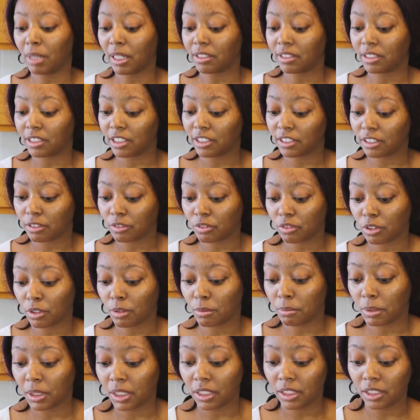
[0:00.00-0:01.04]
my scents are
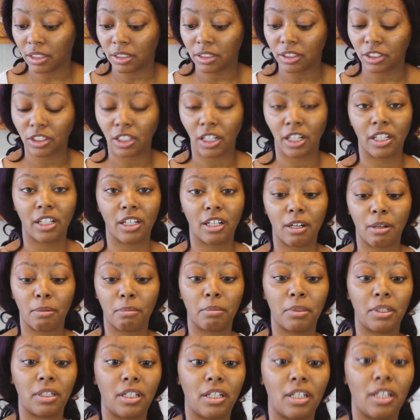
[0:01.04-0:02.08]
from P&J
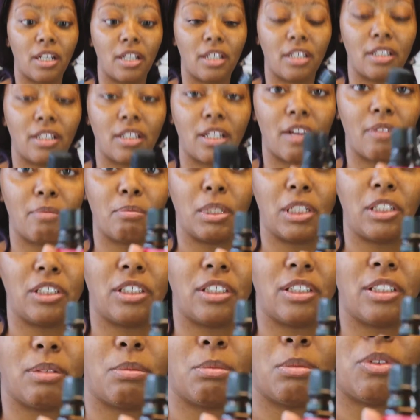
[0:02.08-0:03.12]
Company. I
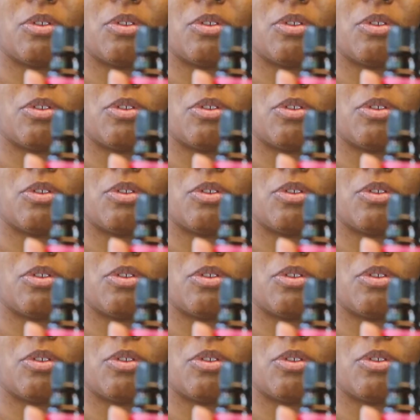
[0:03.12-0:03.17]
mentioned them